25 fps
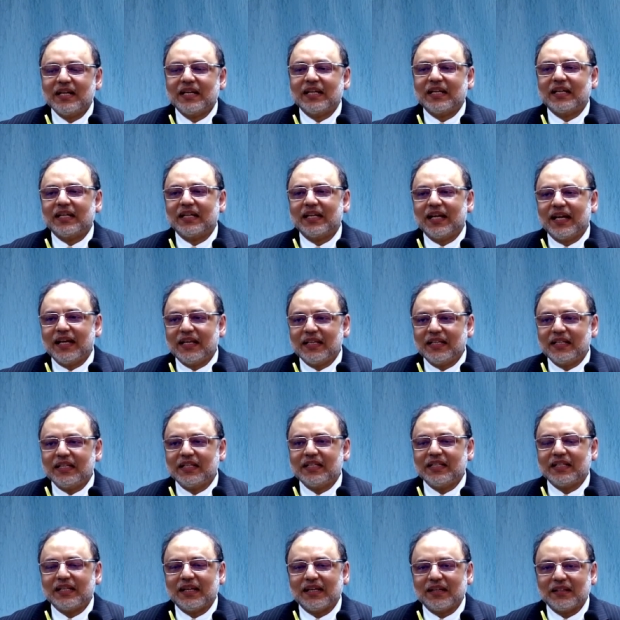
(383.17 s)
in
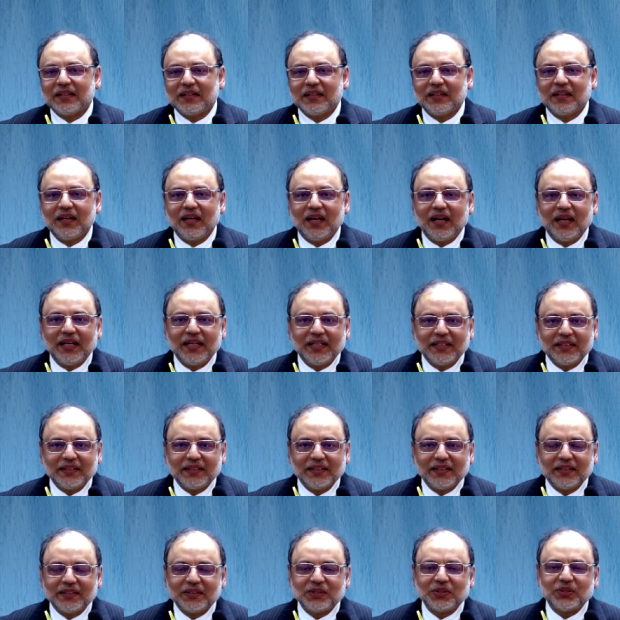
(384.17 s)
any uh, in
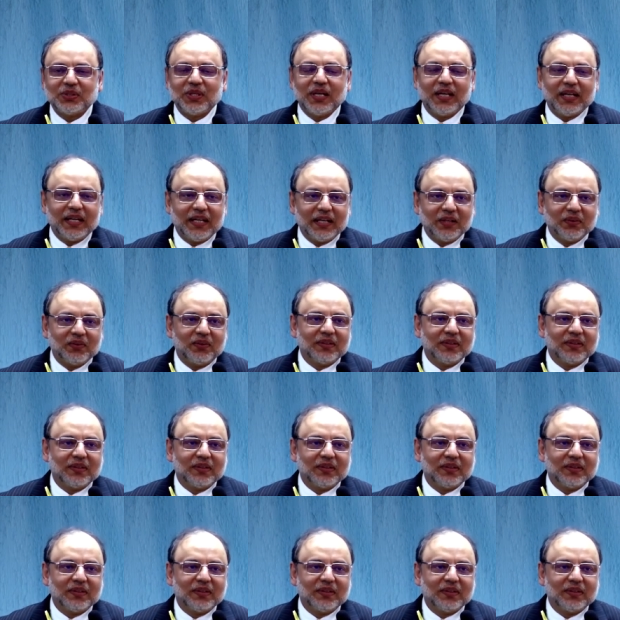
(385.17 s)
shedding